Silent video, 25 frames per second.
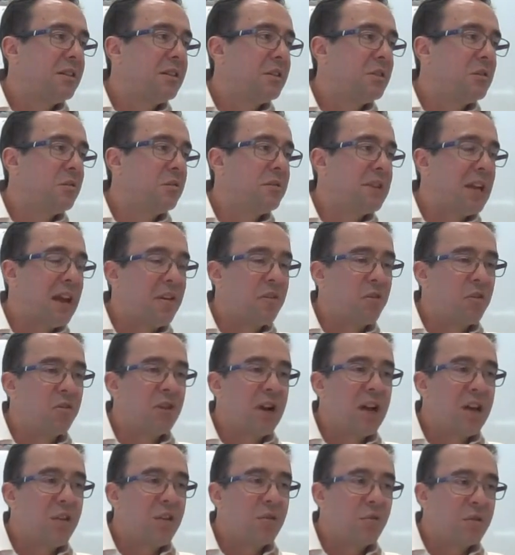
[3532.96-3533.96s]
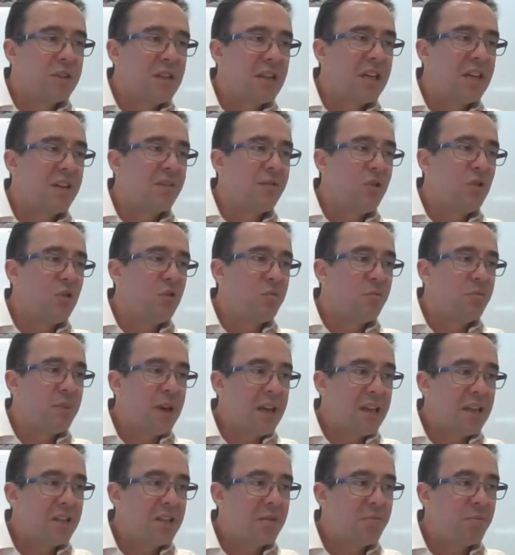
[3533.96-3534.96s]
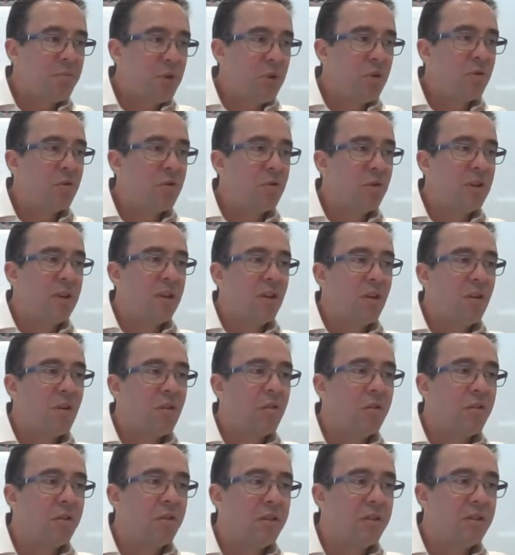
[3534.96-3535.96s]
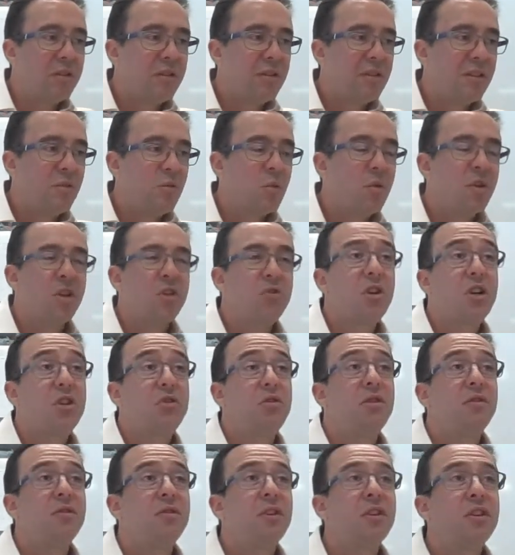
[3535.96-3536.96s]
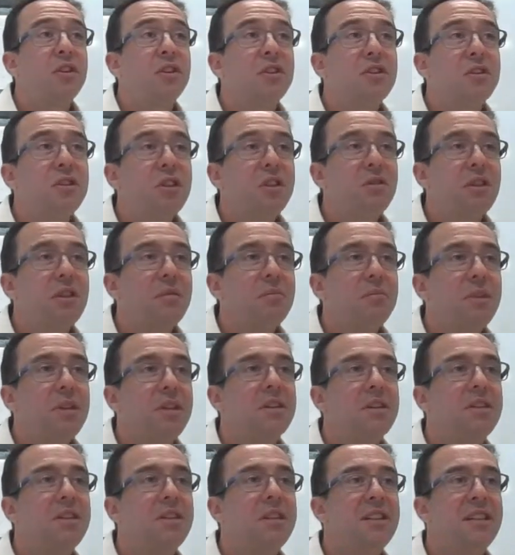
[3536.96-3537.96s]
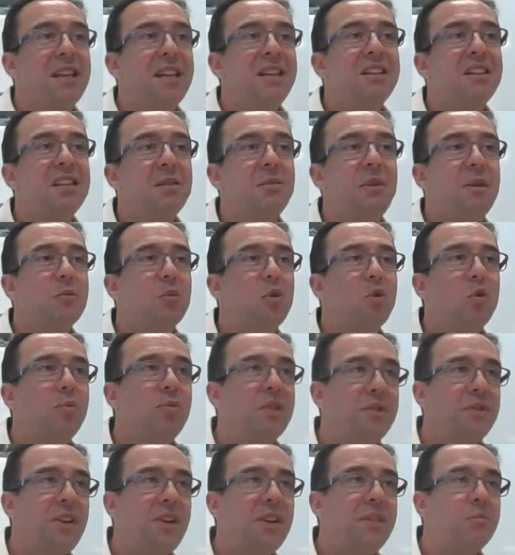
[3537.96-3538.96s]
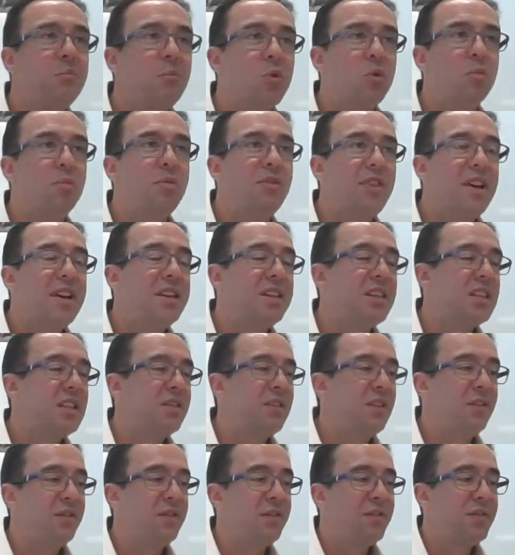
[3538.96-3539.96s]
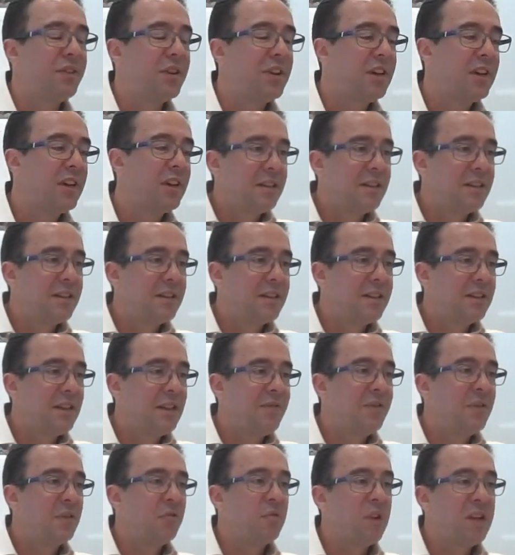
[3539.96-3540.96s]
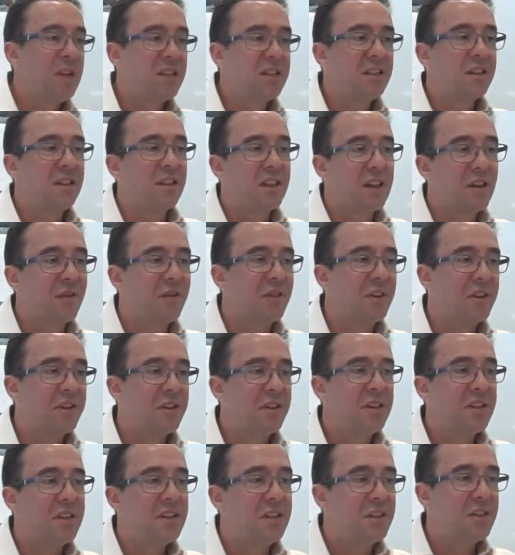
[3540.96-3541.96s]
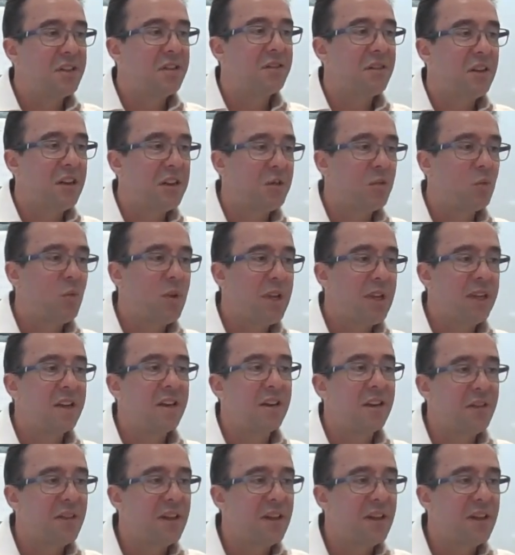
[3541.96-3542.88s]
sort of downgrade or take a view based purely on what a treasury function is doing because it tends to be more perve- more pervasive. If if the rest of the governance is is weaker,